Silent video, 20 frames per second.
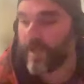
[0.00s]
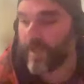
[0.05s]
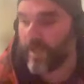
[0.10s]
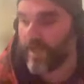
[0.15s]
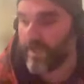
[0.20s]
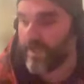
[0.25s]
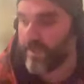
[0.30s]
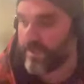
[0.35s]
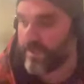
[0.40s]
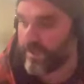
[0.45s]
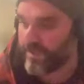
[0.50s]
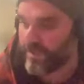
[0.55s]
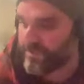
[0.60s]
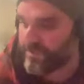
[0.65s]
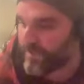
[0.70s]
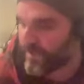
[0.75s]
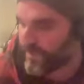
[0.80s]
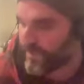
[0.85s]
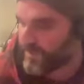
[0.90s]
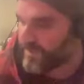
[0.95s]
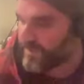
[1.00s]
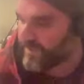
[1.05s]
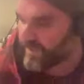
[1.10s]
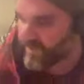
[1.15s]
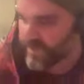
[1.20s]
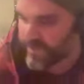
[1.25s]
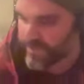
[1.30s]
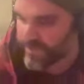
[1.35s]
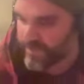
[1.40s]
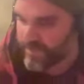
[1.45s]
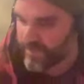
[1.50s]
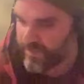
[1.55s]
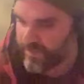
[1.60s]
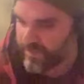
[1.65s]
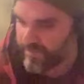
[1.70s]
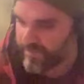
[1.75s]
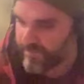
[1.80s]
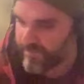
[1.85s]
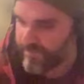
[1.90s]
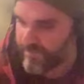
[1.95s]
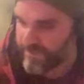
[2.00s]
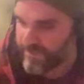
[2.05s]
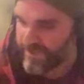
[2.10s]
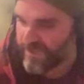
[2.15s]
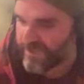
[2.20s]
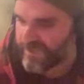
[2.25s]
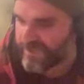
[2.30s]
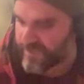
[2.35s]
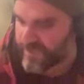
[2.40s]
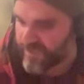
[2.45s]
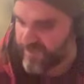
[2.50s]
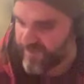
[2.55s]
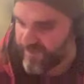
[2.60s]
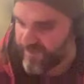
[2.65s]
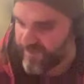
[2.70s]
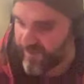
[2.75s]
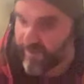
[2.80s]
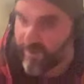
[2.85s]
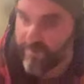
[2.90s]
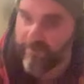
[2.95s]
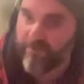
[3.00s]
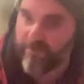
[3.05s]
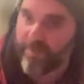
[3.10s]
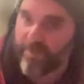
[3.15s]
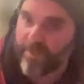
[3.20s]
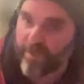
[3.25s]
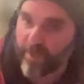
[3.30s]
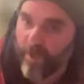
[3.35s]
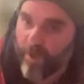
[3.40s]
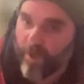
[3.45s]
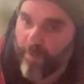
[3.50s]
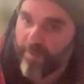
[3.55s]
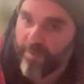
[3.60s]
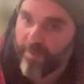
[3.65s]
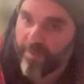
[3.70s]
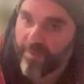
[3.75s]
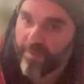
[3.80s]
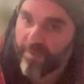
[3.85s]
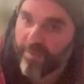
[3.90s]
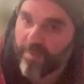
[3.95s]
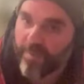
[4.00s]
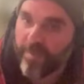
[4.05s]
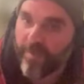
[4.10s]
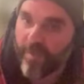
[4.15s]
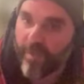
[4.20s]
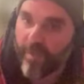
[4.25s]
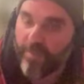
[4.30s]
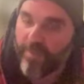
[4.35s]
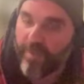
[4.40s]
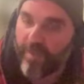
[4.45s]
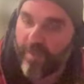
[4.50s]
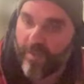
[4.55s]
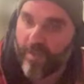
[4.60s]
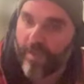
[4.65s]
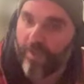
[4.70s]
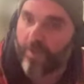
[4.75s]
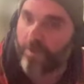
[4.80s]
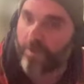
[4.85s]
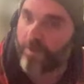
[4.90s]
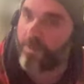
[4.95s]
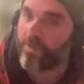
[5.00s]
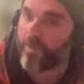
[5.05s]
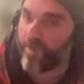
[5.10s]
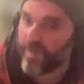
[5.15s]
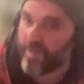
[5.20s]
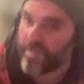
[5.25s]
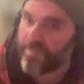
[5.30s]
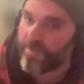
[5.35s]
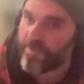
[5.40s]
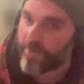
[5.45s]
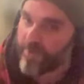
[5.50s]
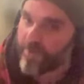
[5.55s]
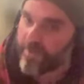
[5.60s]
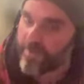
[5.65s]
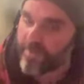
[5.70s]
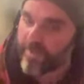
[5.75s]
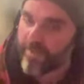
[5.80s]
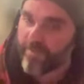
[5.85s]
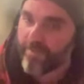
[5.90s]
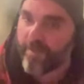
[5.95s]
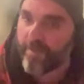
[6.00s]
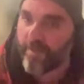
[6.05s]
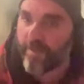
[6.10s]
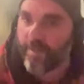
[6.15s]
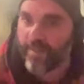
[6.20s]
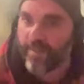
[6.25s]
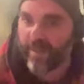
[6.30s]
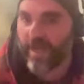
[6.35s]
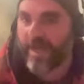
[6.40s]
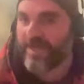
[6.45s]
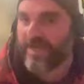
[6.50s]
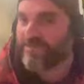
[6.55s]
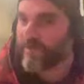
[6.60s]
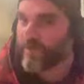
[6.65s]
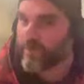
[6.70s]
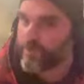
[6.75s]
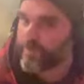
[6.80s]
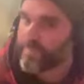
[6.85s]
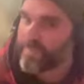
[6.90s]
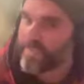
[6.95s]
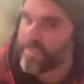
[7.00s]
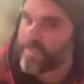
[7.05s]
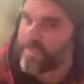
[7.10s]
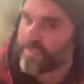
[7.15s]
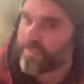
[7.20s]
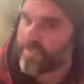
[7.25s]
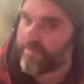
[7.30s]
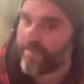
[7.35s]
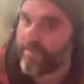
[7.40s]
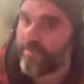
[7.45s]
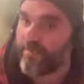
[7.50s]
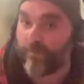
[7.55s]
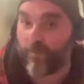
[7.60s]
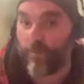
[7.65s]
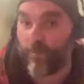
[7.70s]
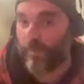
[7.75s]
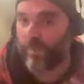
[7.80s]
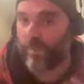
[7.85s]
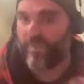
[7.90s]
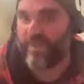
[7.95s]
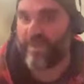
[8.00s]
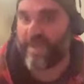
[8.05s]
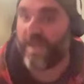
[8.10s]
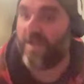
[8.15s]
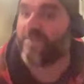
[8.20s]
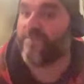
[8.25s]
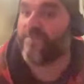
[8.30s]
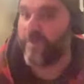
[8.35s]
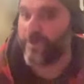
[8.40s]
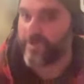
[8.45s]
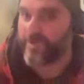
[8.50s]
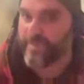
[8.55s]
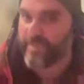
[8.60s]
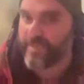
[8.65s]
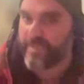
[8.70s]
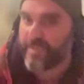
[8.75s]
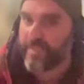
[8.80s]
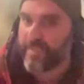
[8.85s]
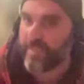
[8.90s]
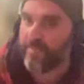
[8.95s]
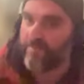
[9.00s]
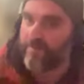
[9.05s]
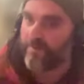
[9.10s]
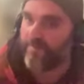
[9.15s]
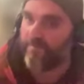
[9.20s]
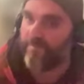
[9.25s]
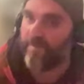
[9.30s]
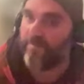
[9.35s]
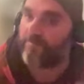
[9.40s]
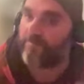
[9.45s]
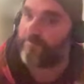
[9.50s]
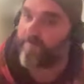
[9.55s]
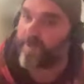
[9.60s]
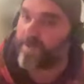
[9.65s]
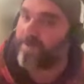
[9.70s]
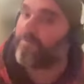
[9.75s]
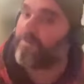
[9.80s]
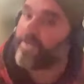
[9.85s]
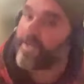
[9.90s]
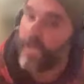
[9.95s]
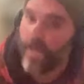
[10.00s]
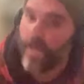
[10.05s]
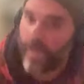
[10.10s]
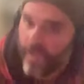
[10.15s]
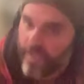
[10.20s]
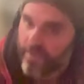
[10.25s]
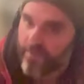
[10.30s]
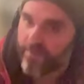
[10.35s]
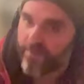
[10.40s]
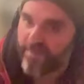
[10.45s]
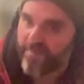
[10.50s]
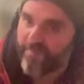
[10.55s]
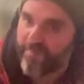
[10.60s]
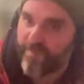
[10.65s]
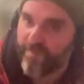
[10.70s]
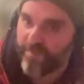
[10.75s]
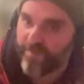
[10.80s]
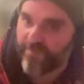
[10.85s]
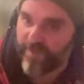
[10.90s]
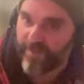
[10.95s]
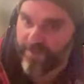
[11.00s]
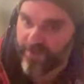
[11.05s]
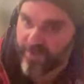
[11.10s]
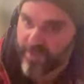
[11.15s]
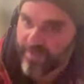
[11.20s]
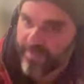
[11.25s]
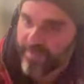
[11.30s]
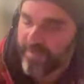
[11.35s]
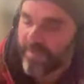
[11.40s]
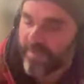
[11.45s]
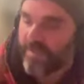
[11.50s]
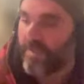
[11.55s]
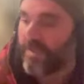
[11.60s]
And just because living in such a conservative area, you're really not open about like who you are as a person, and that kind of vulnerability, well, the lack of vulnerability can sort of like make it really hard to sort of build friendships.